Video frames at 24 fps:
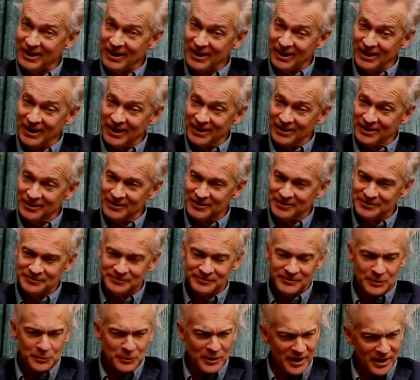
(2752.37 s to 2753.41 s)
and
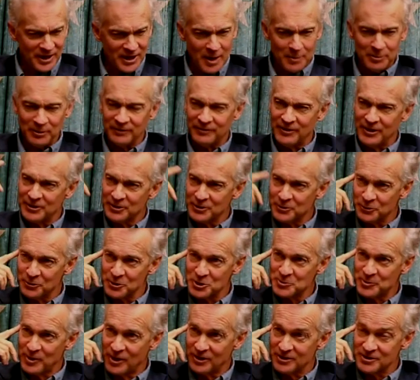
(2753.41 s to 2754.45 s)
we had a couple of other
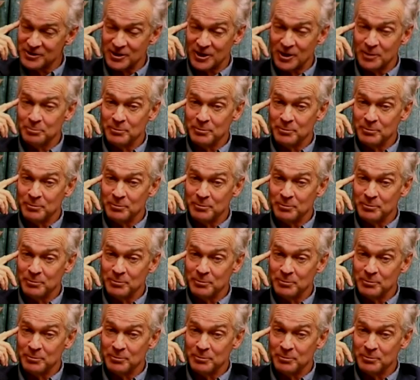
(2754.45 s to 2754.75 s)
correspondents there,